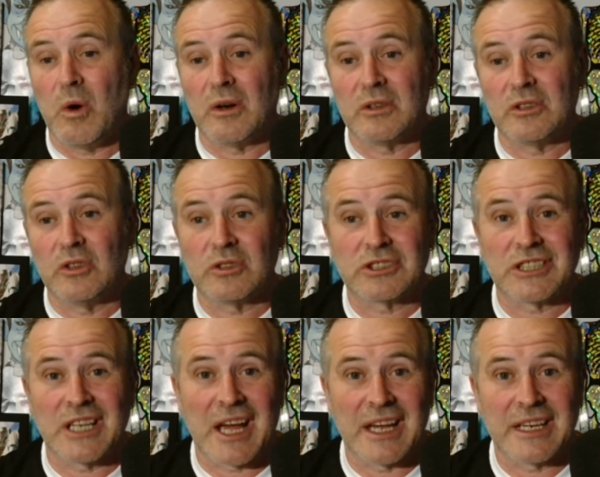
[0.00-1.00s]
They just don't
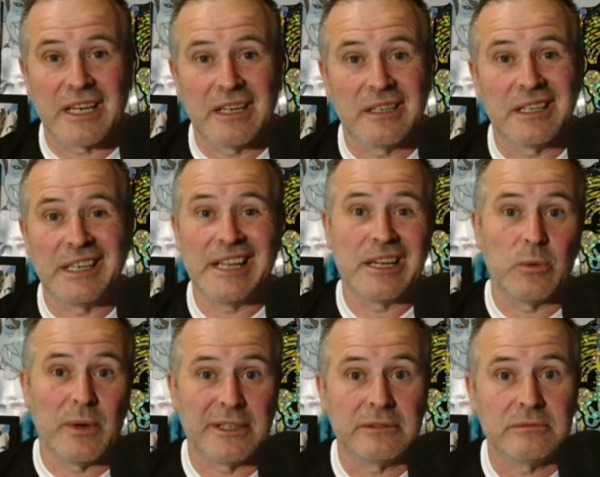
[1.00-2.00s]
choose to tell us very
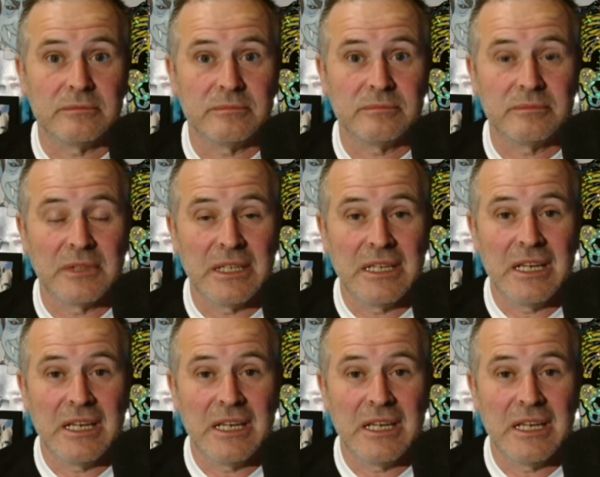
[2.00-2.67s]
often. So,